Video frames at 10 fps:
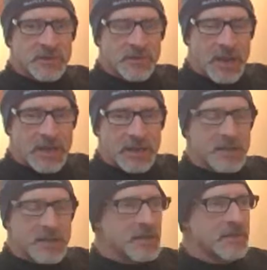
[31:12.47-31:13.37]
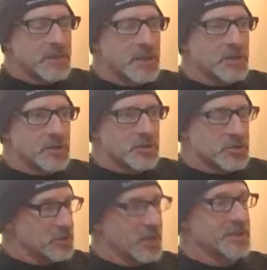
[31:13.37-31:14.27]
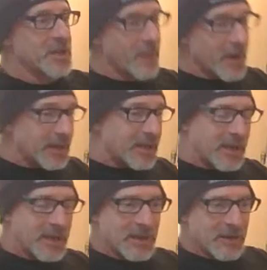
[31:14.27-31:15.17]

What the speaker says: right? And you introduce yourself, say, really?